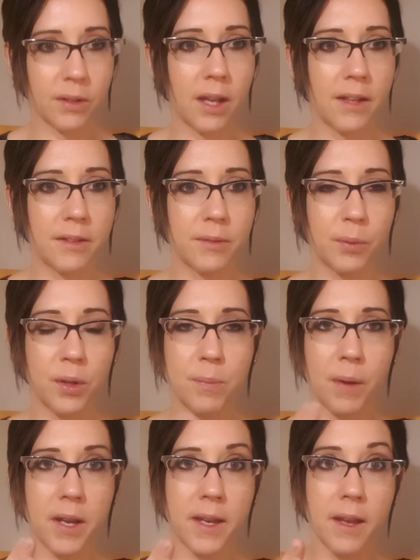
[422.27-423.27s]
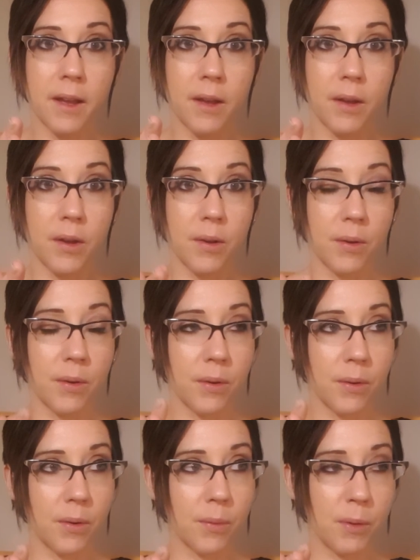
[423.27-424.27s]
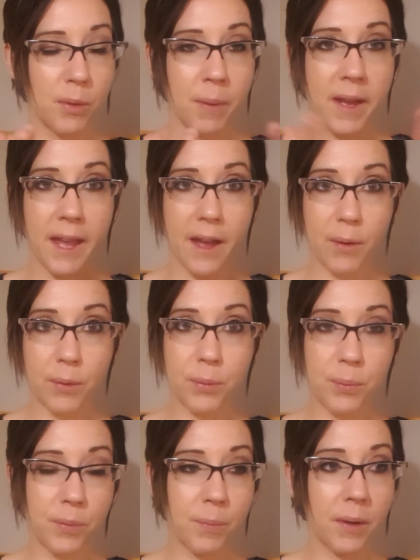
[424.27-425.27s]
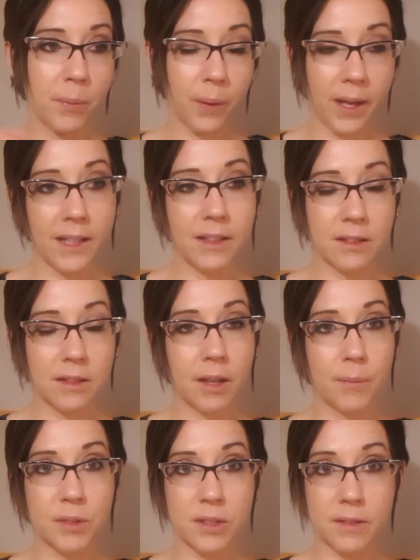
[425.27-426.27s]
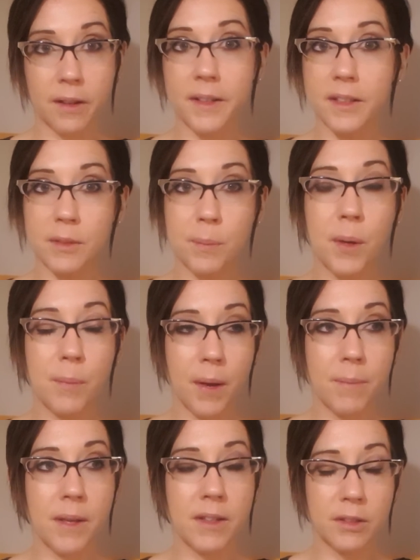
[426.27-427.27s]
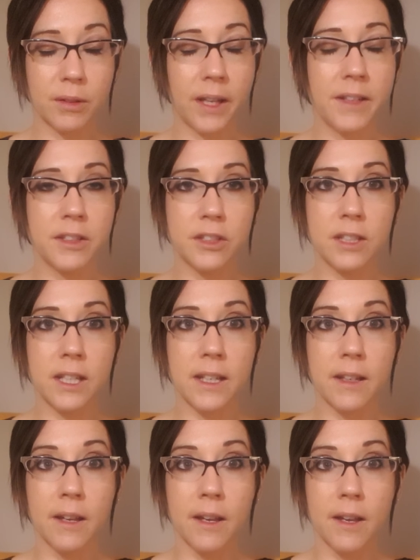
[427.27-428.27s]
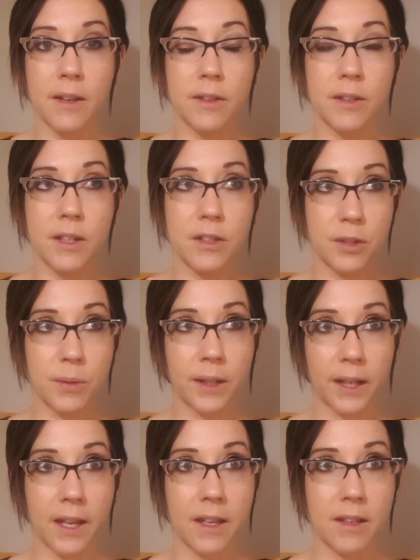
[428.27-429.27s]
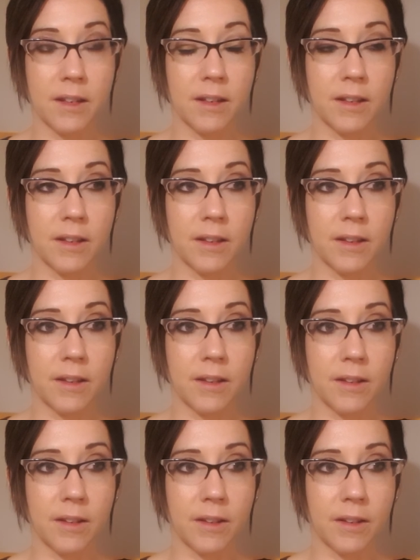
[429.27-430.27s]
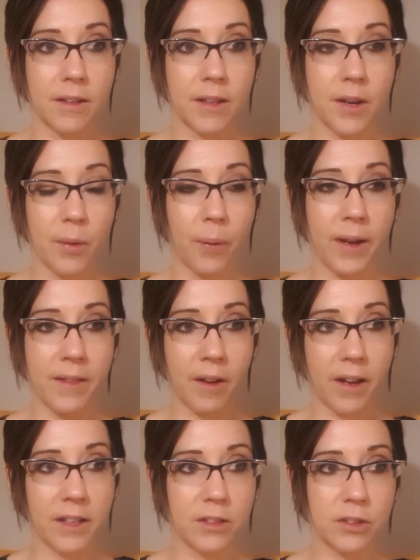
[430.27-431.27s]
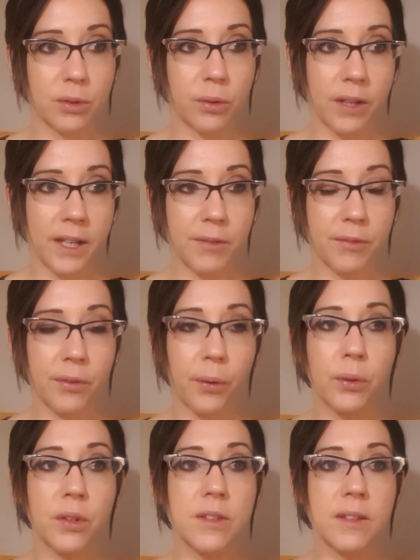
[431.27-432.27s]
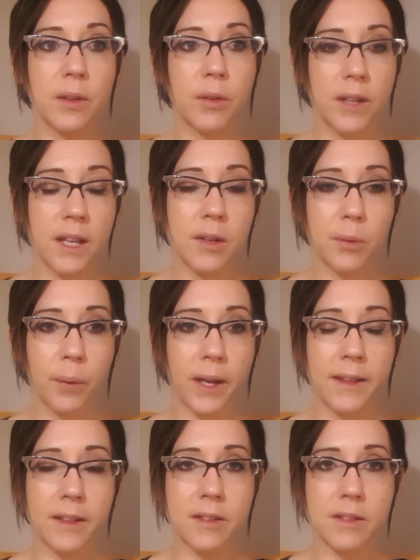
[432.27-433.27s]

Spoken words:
And with my health, with my weight, I'm deciding to put my mental energy in doing it in a way that I enjoy and focusing on it in a way